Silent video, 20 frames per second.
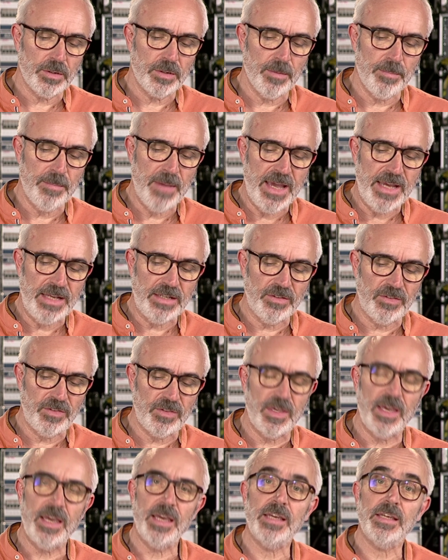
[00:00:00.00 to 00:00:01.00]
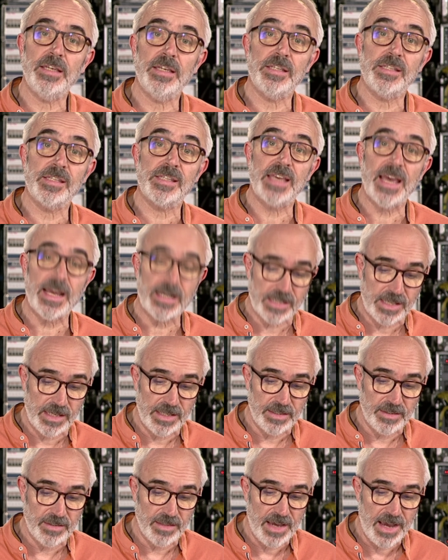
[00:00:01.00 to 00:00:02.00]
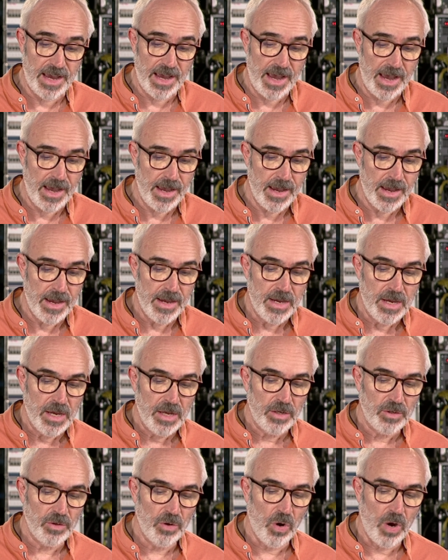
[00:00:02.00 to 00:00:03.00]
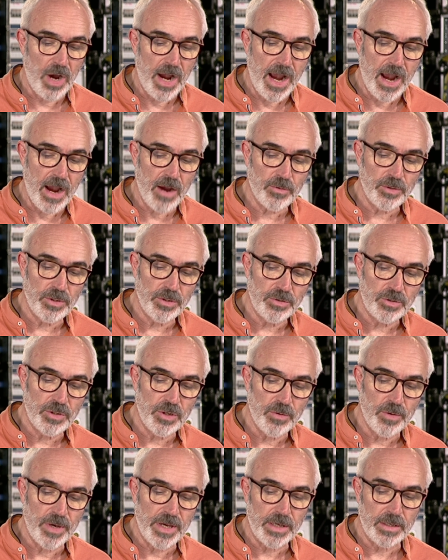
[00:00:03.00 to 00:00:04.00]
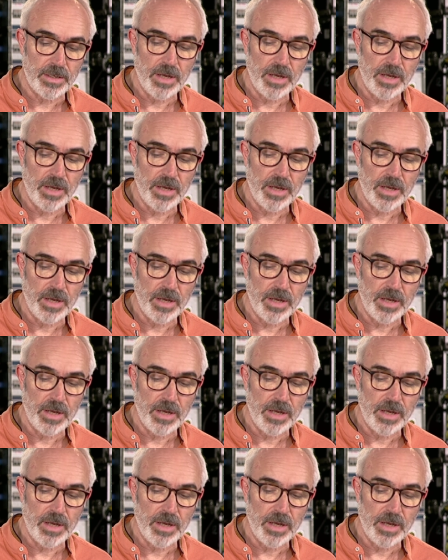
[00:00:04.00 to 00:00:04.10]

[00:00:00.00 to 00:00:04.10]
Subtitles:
The main thing is getting there, not how you do it.